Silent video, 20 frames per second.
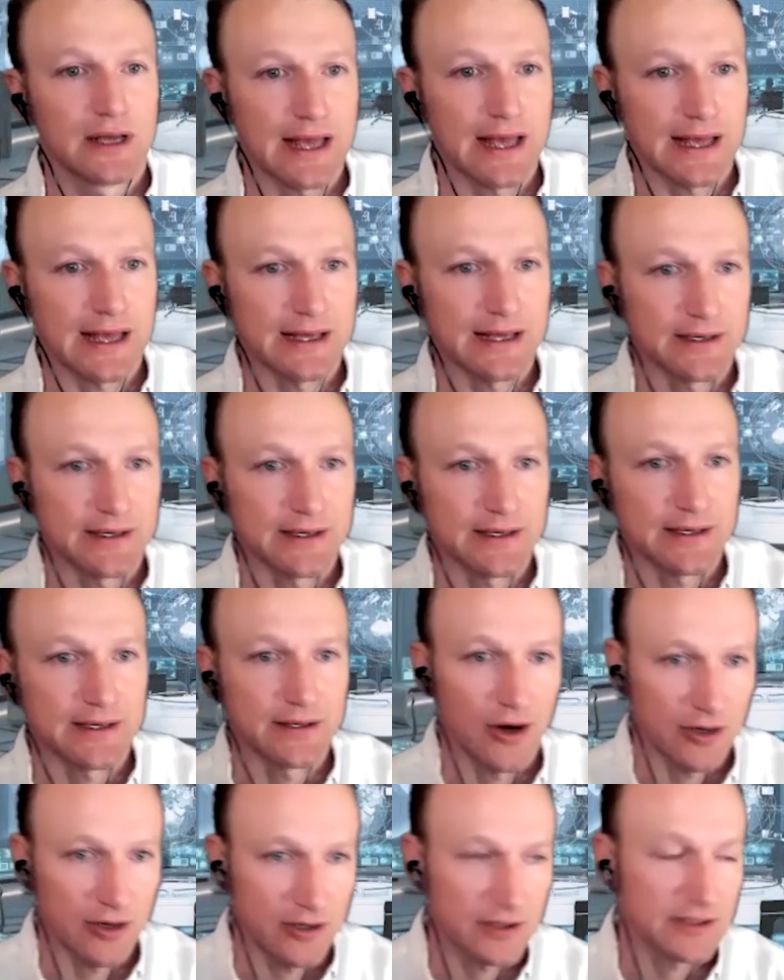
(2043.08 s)
Mm-hmm. And
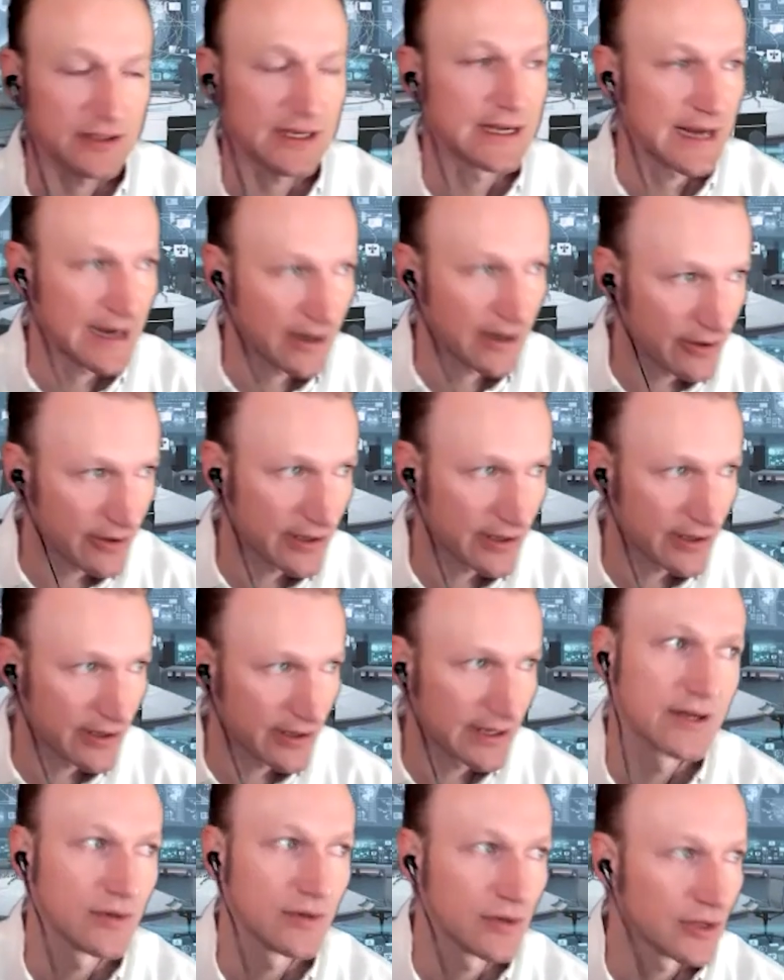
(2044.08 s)
Art and
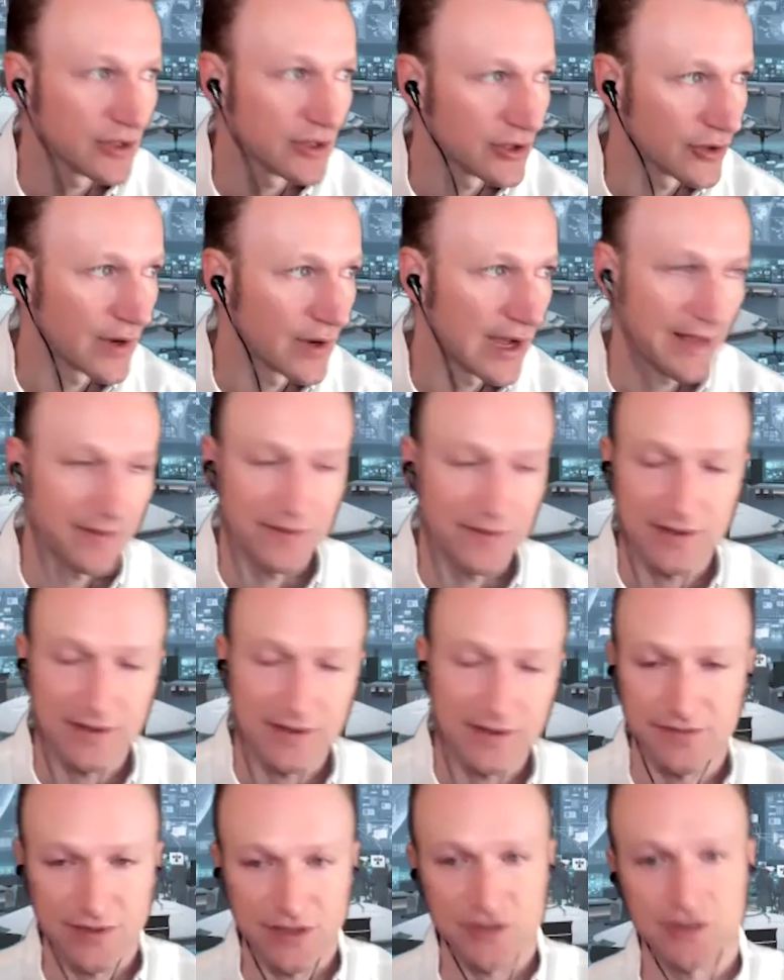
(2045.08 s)
Eric, you know, had
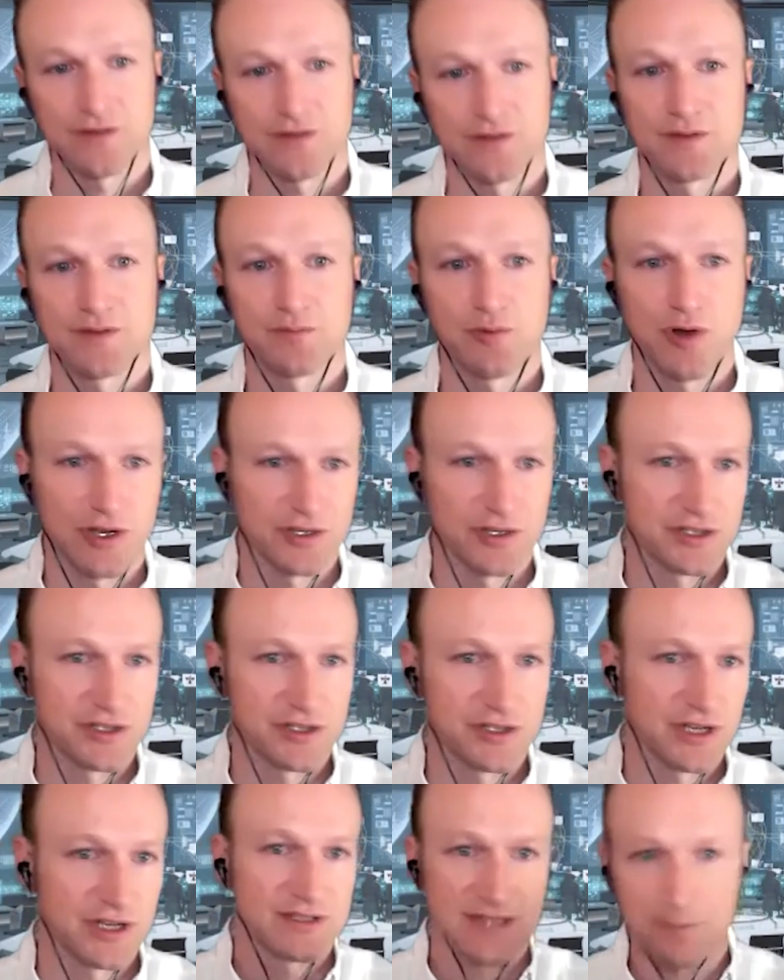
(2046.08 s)
this vision of this
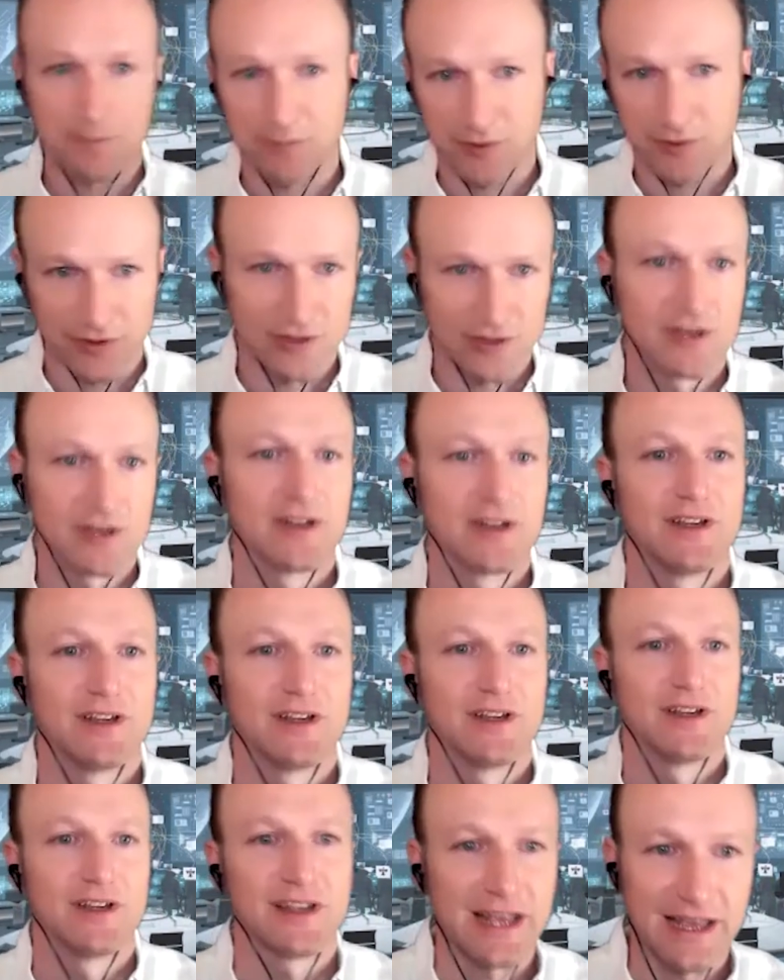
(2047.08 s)
project Ceptr.
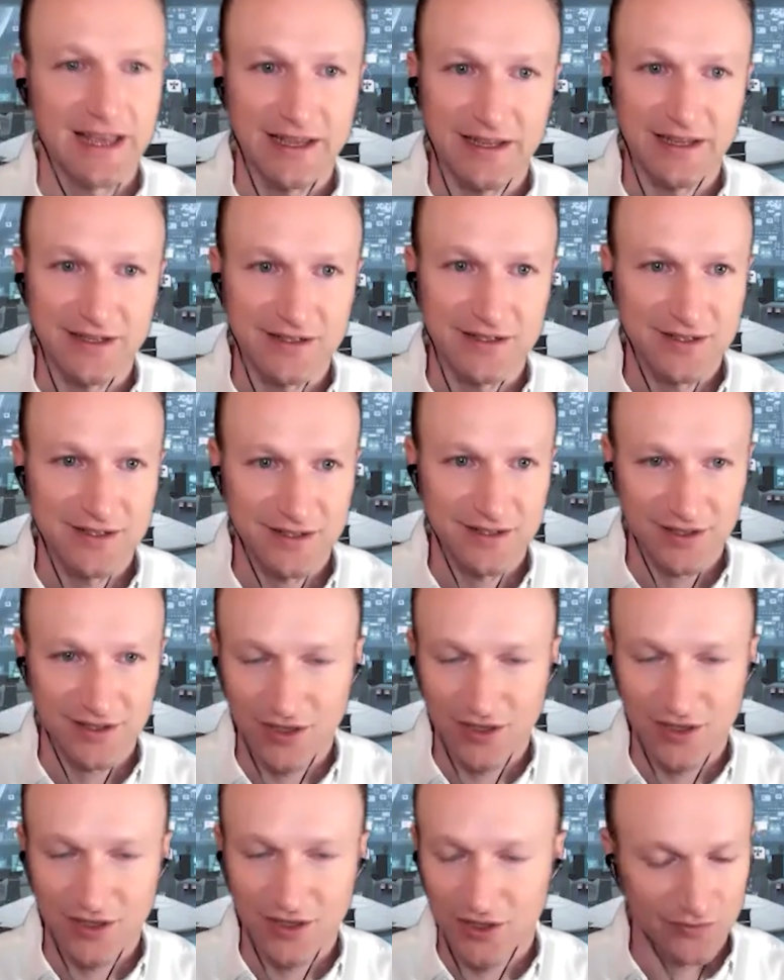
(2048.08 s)
And,
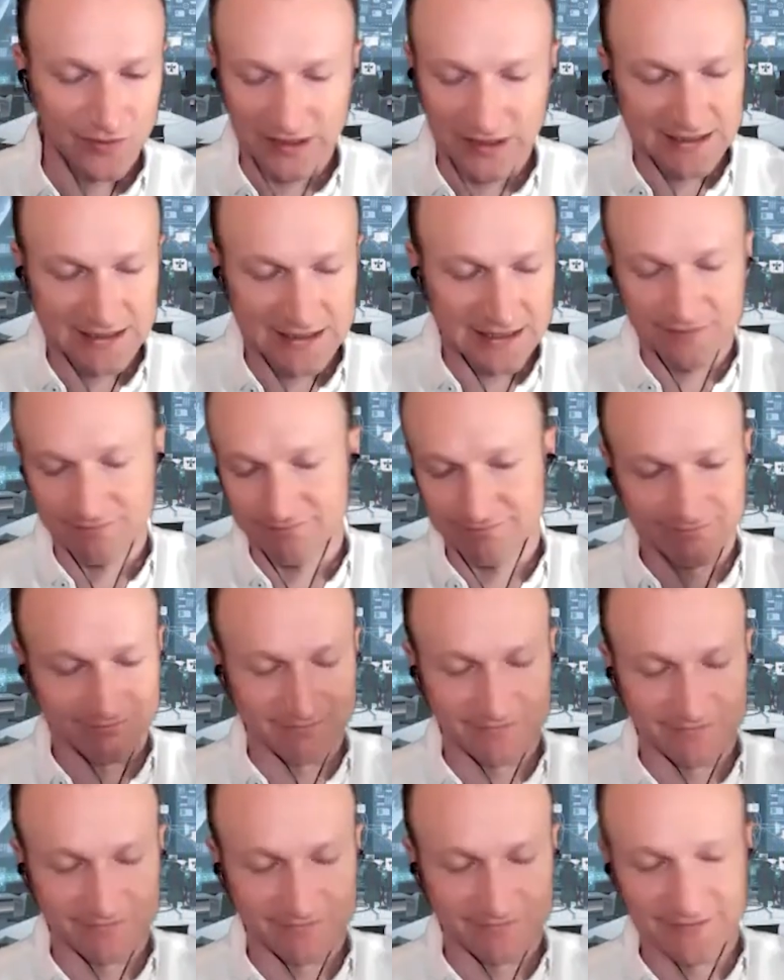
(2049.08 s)
you know, it didn't
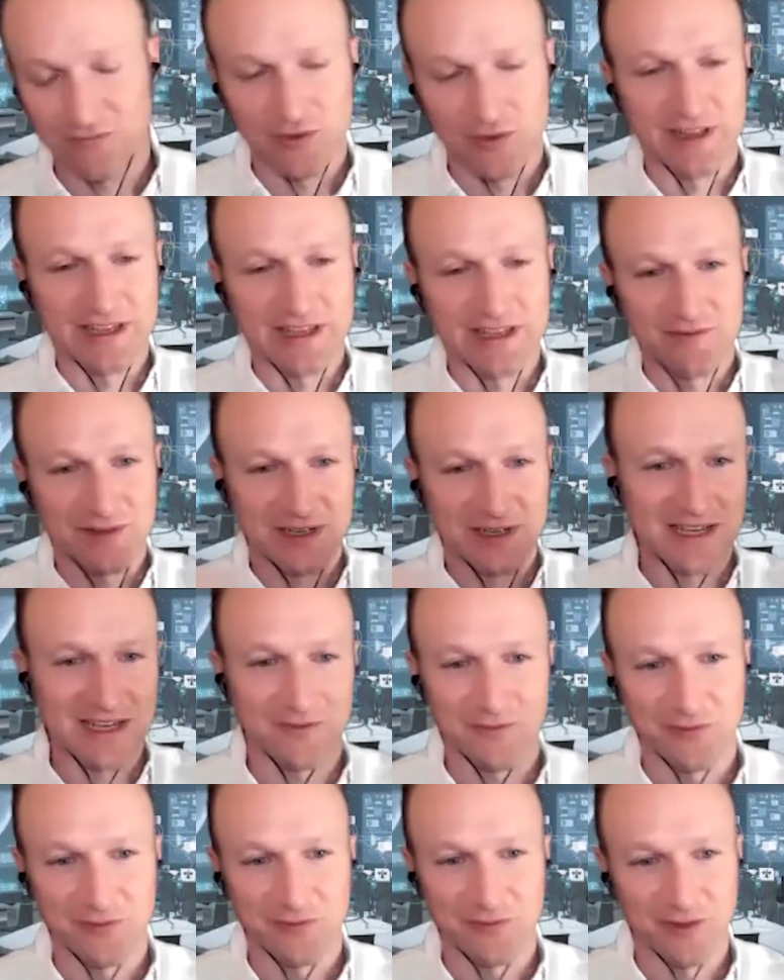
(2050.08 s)
didn't really even
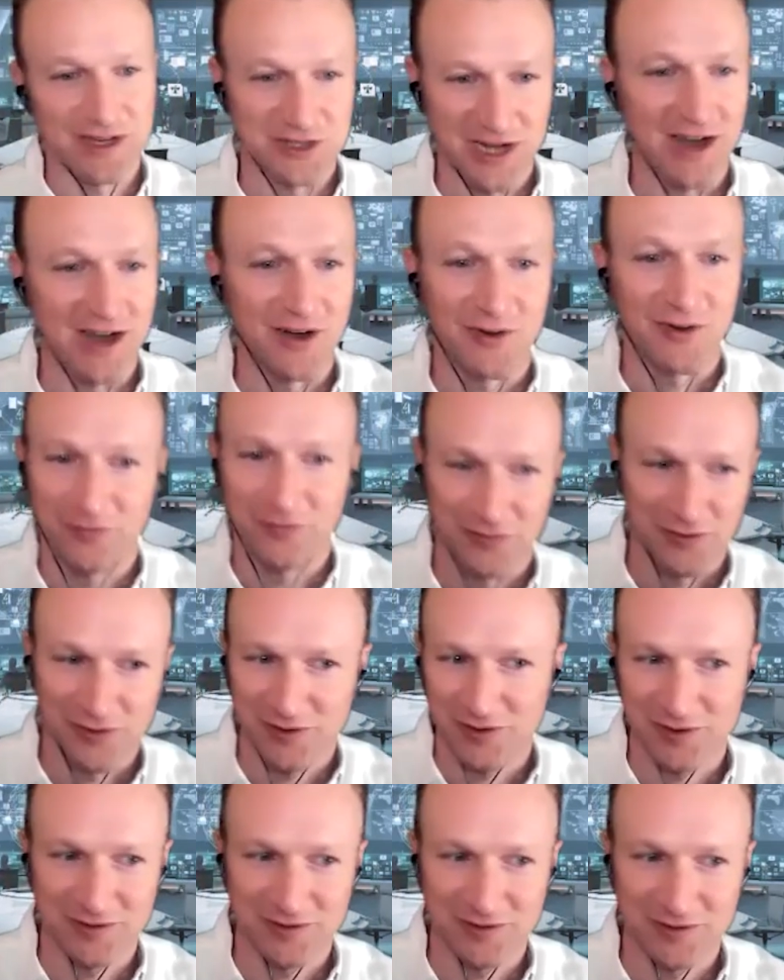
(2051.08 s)
get fleshed out
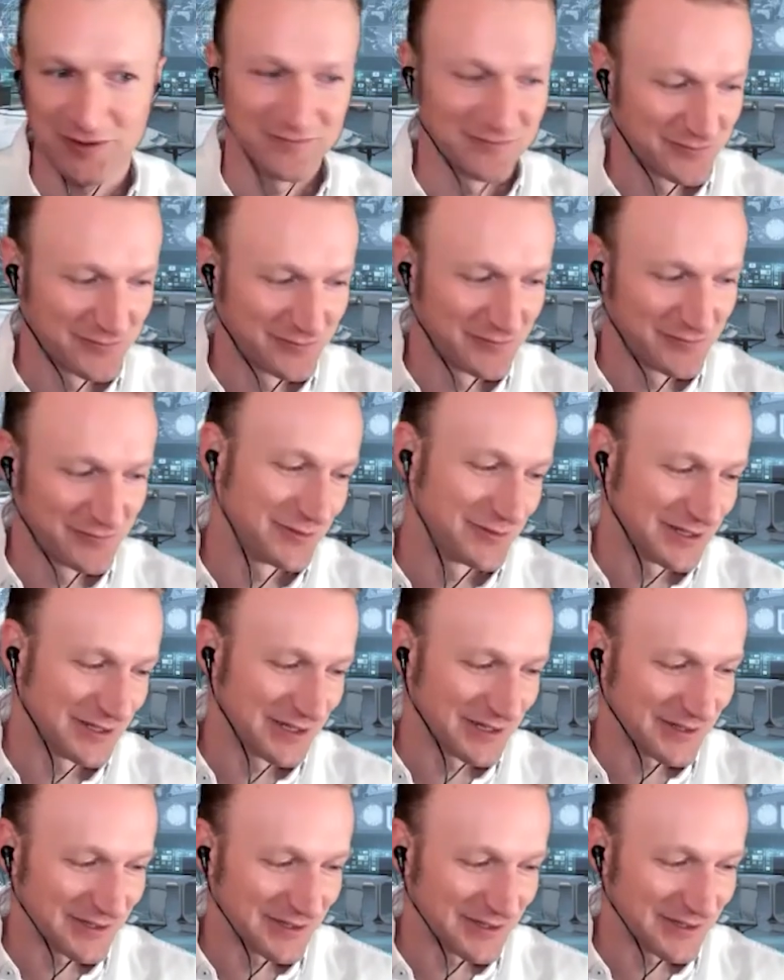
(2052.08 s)
for, for
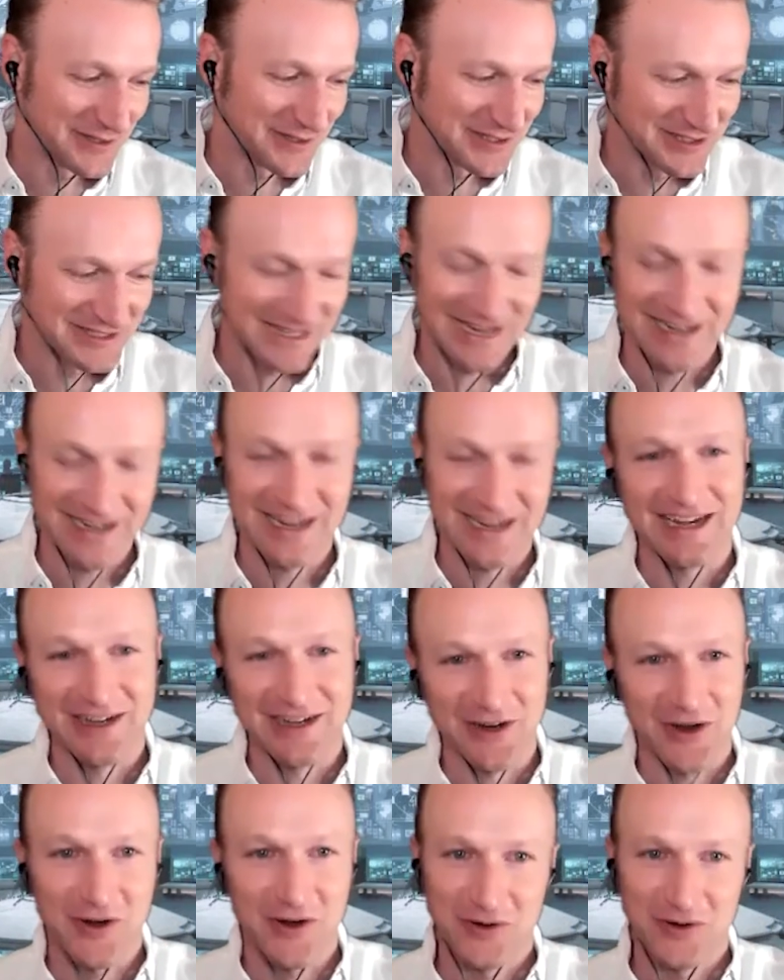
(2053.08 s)
you know, until a
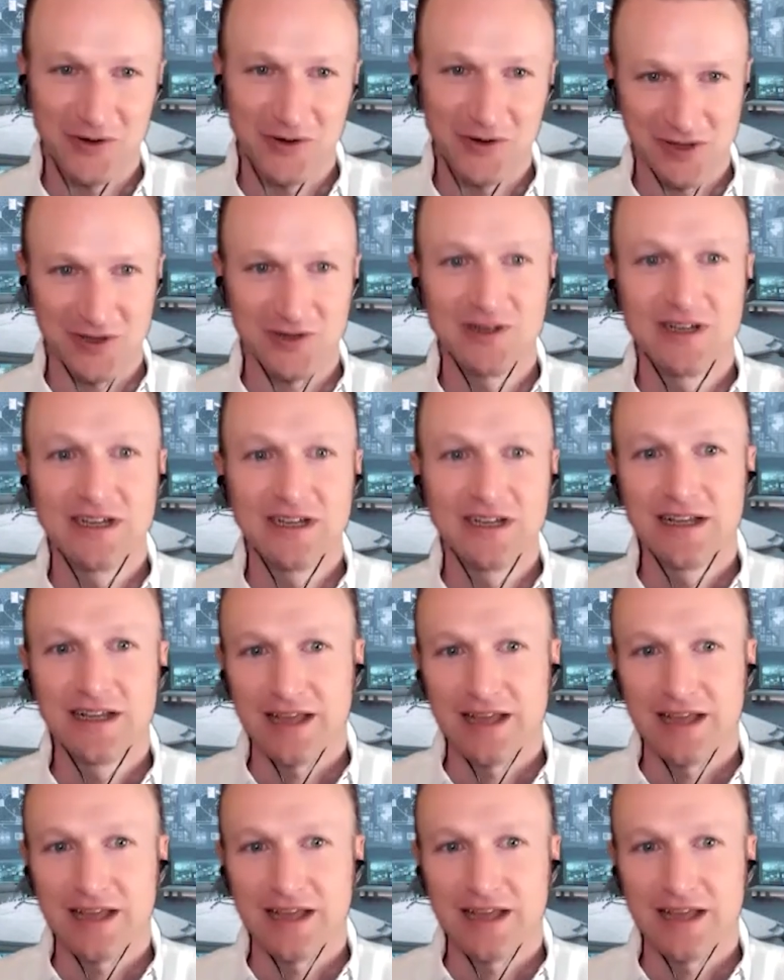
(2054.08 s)
decade ago or so.